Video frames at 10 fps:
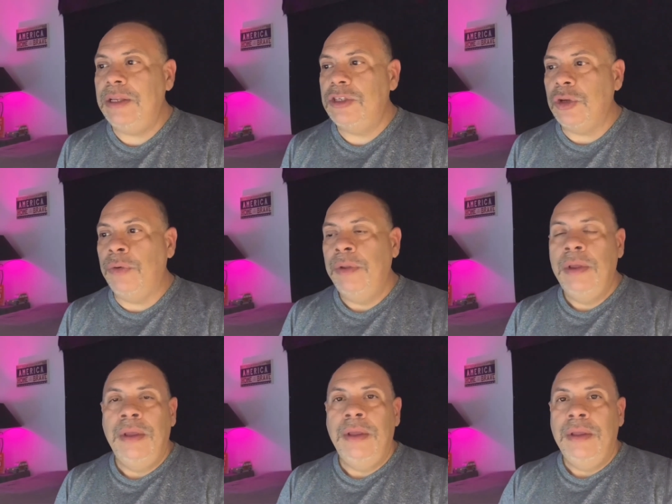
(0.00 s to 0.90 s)
So
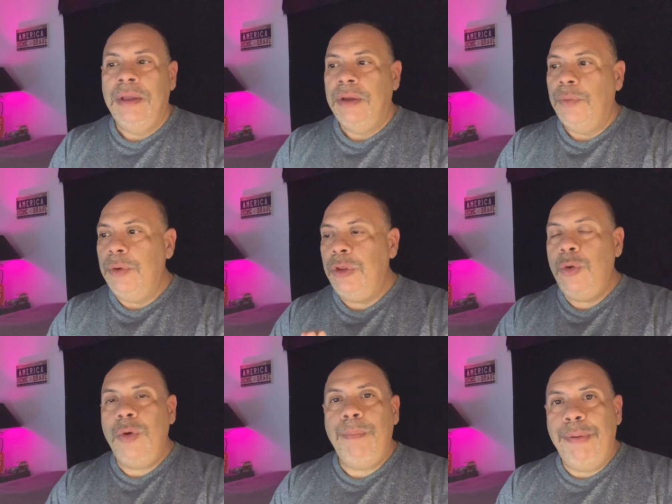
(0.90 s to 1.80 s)
when
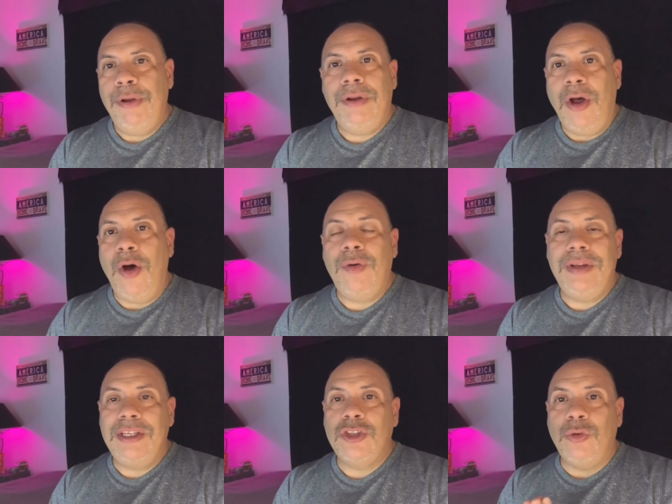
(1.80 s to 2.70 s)
you put all
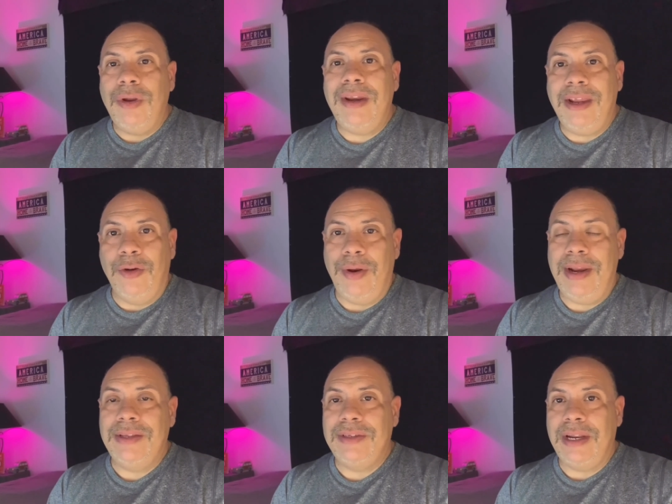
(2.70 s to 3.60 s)
these 3
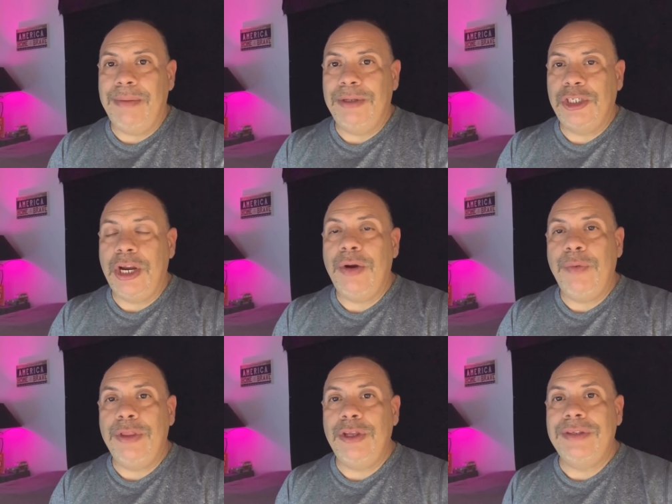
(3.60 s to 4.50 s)
ingredients that I'm sharing
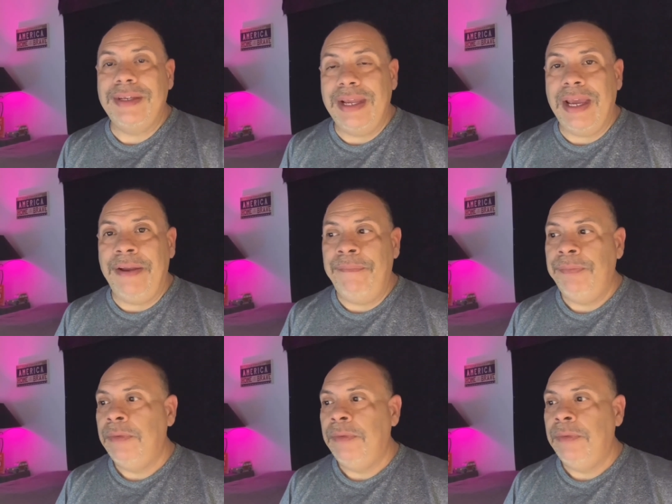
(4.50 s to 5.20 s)
with you today,